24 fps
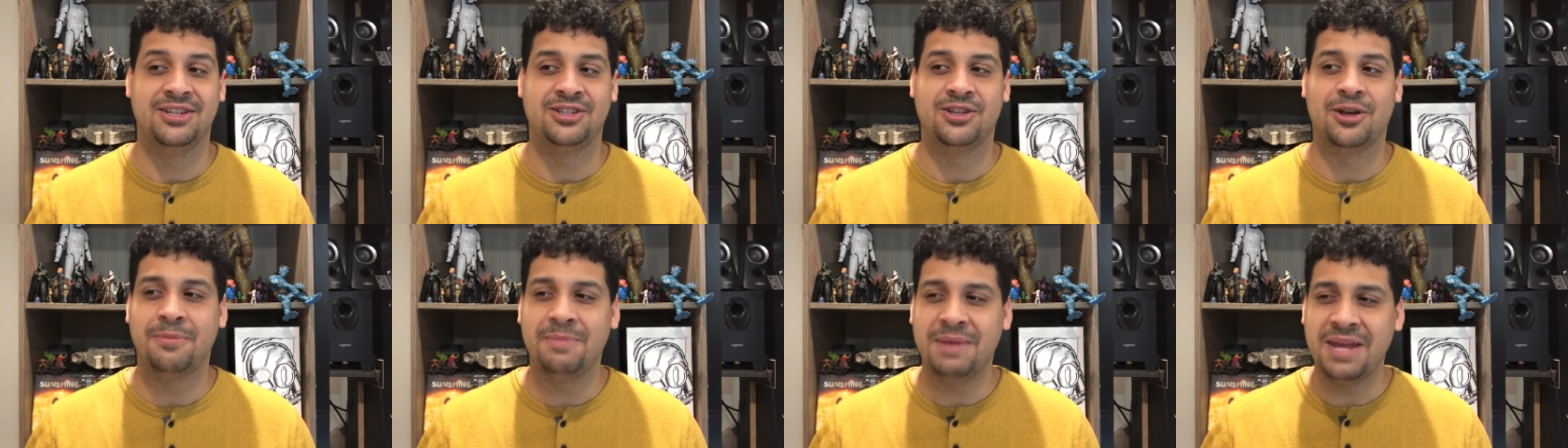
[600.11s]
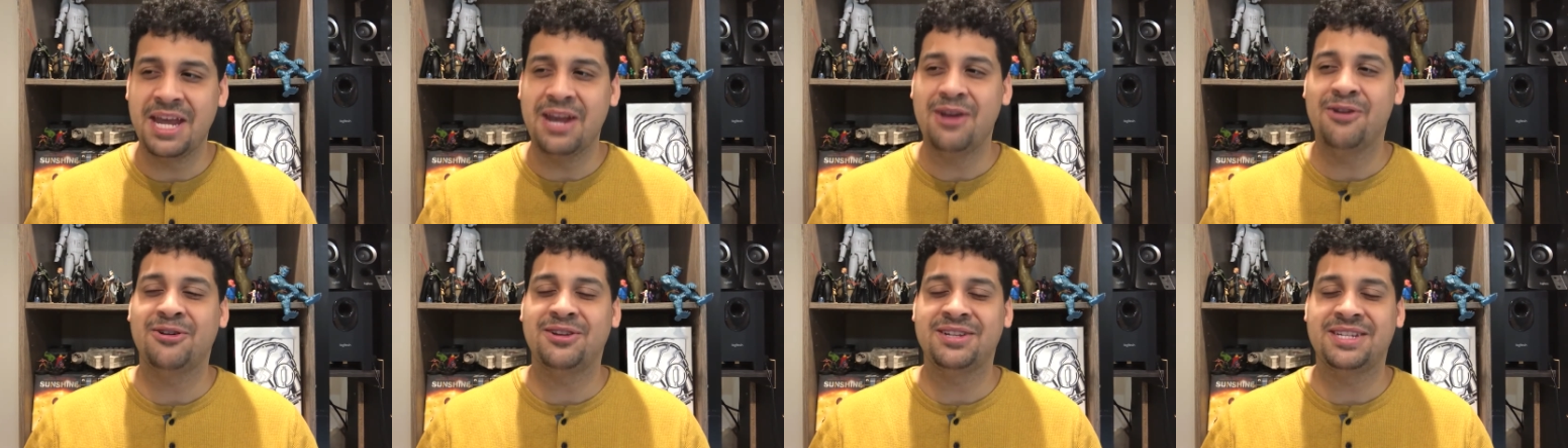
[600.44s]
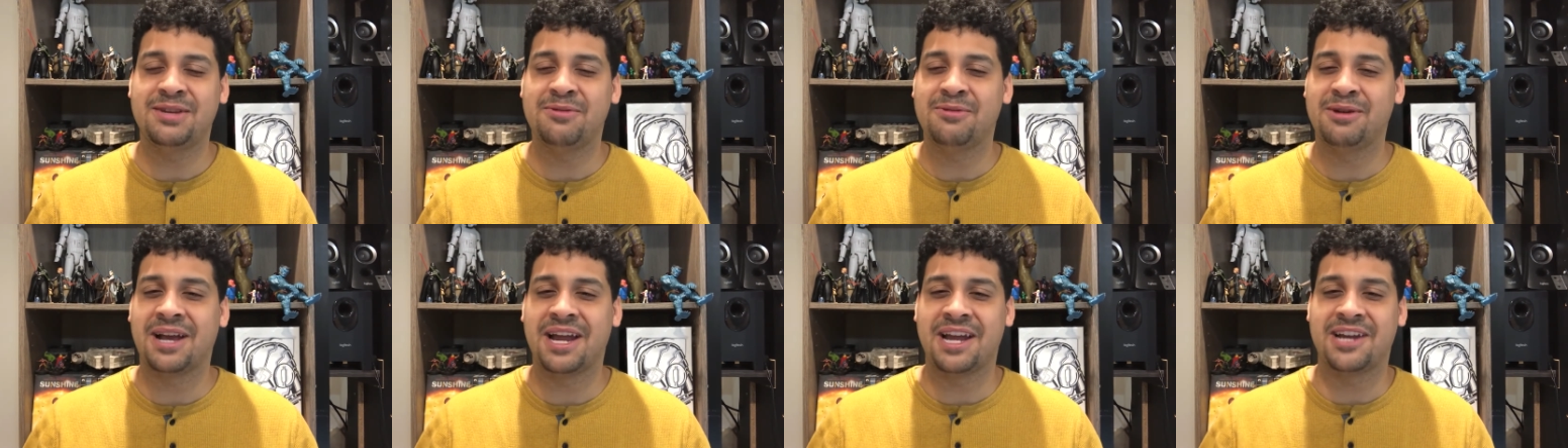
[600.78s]
So I'm eager
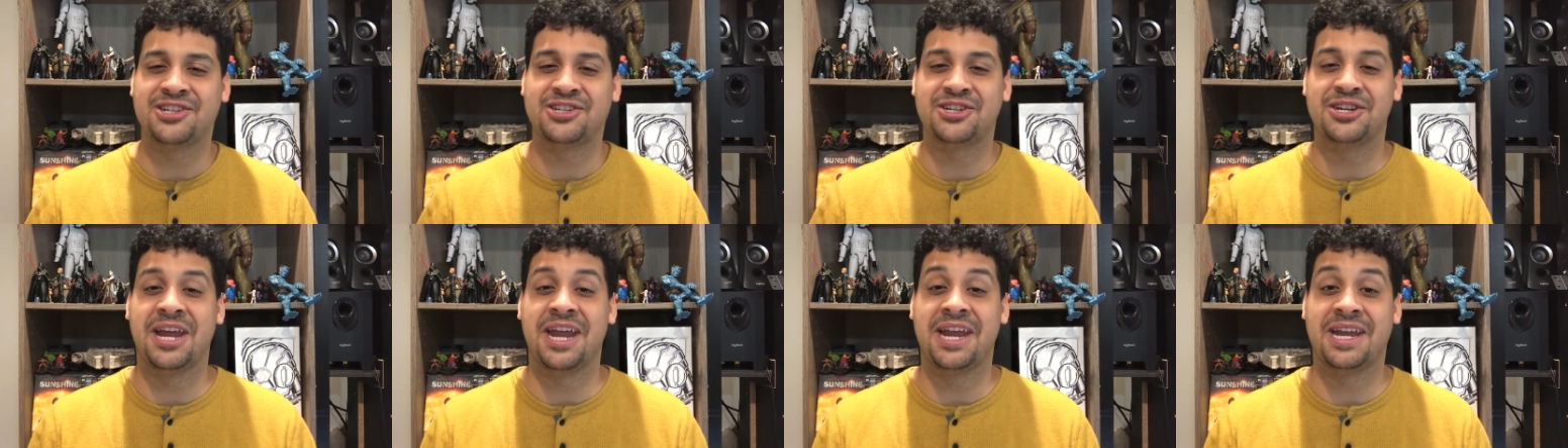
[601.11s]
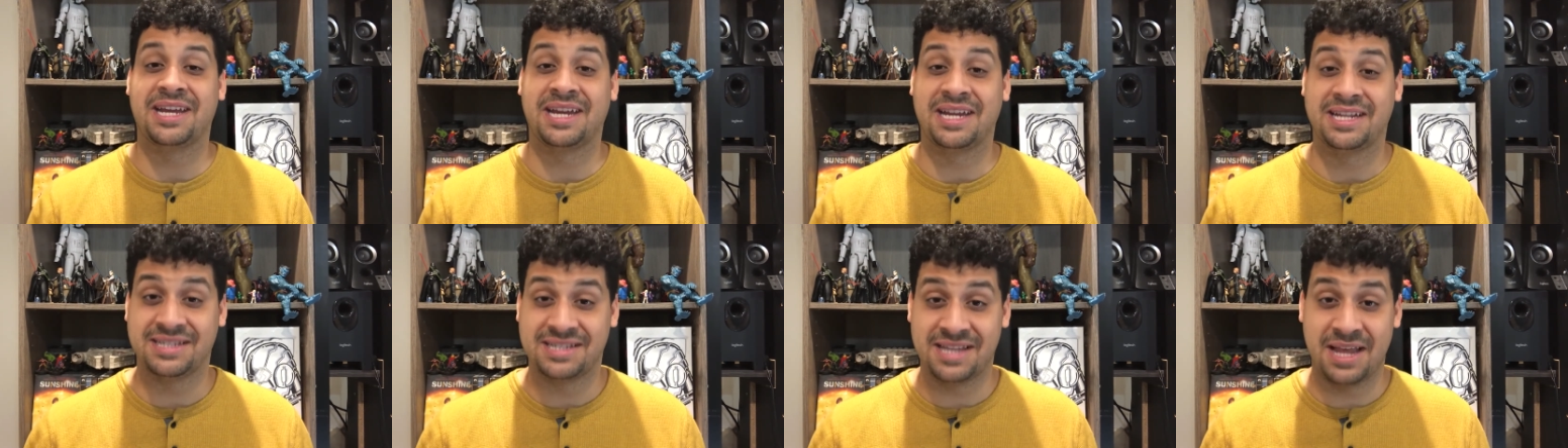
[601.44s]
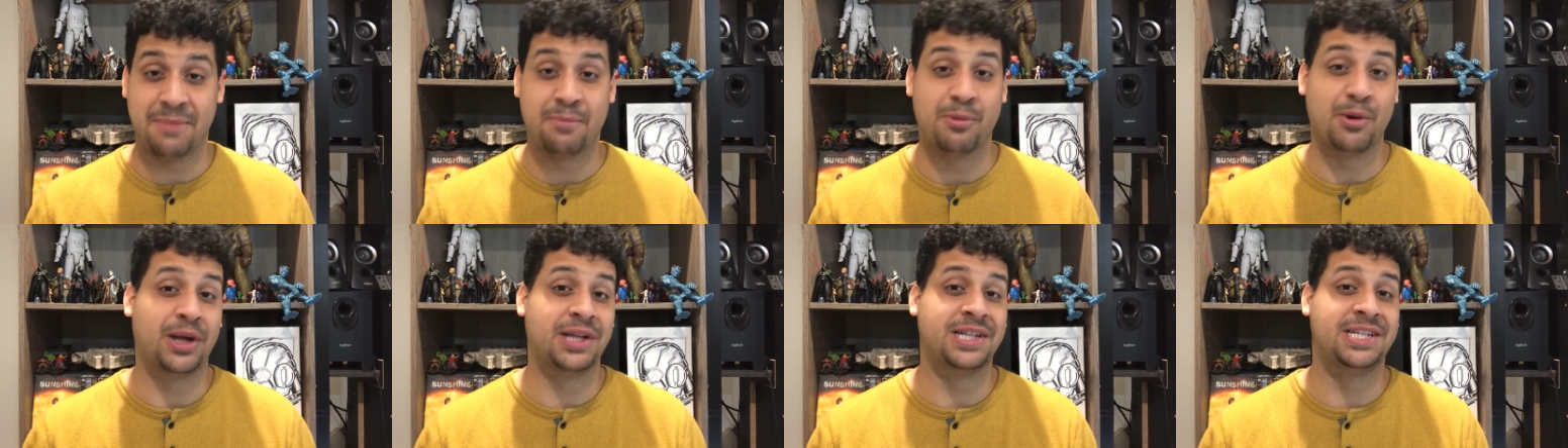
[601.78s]
to see what kind of shenanigans
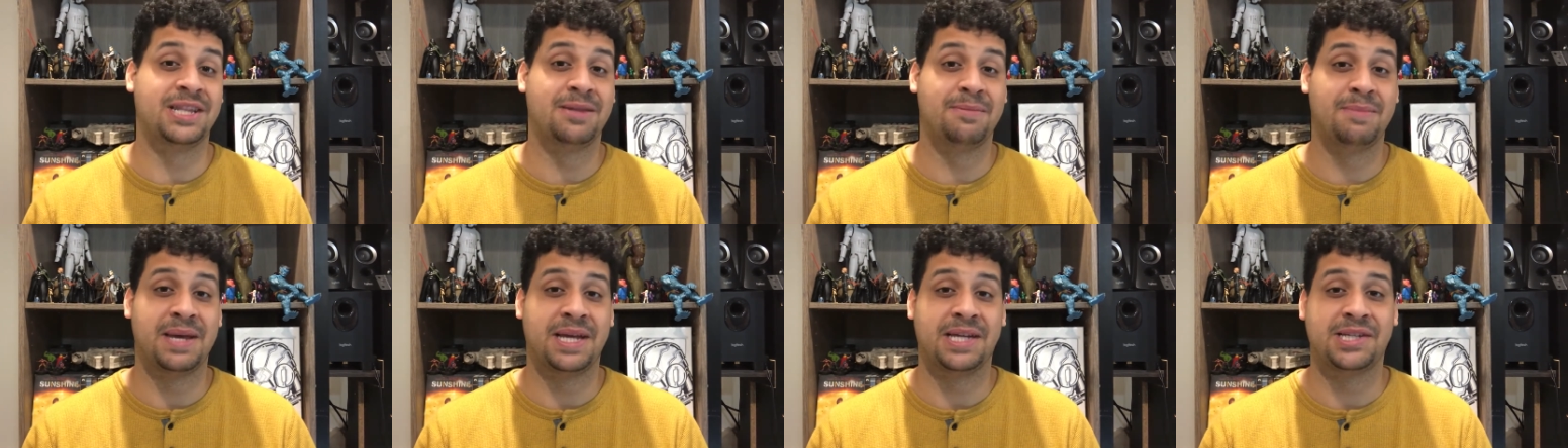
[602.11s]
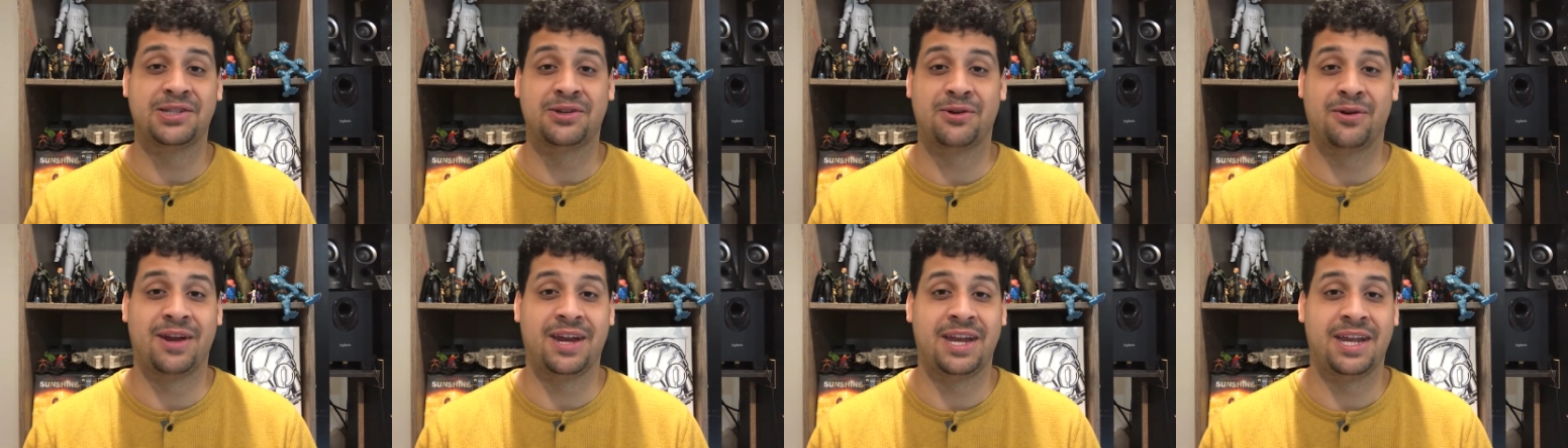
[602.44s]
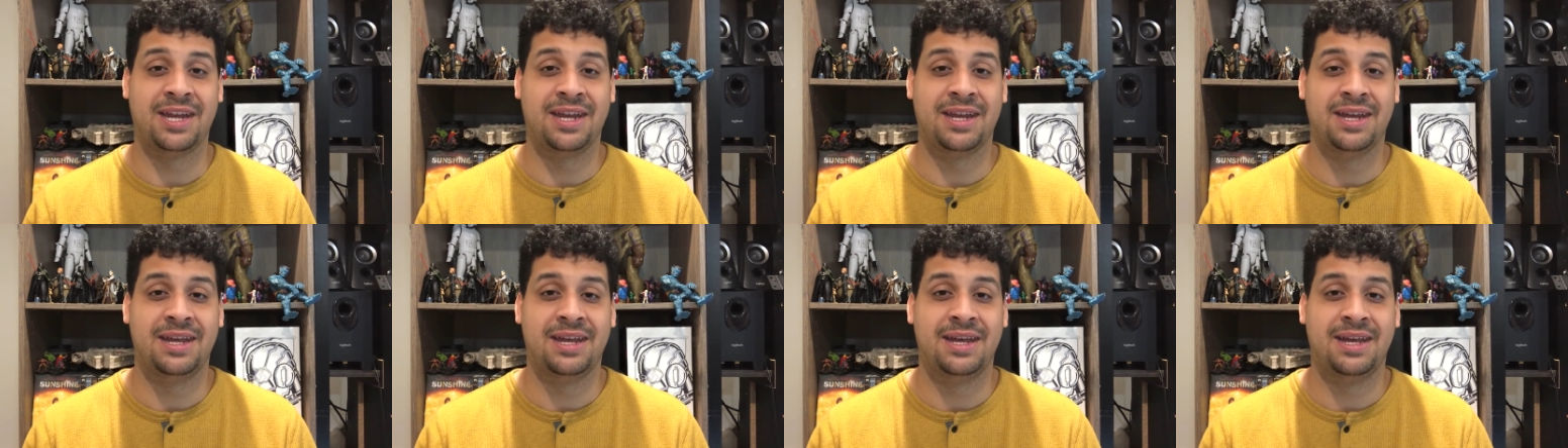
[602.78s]
they bring to the big
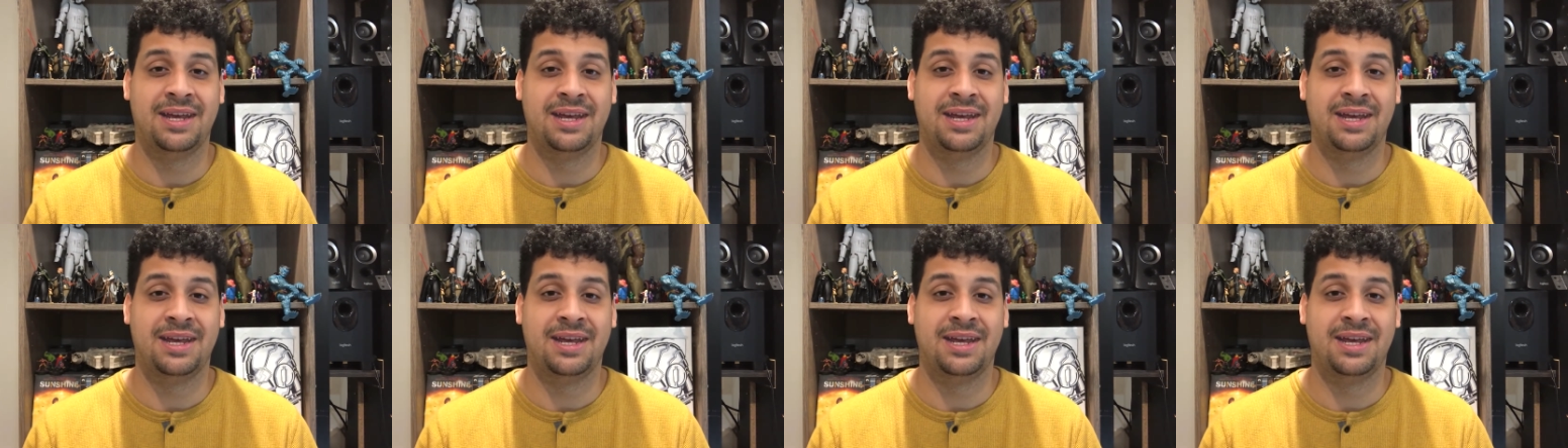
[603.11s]
screen.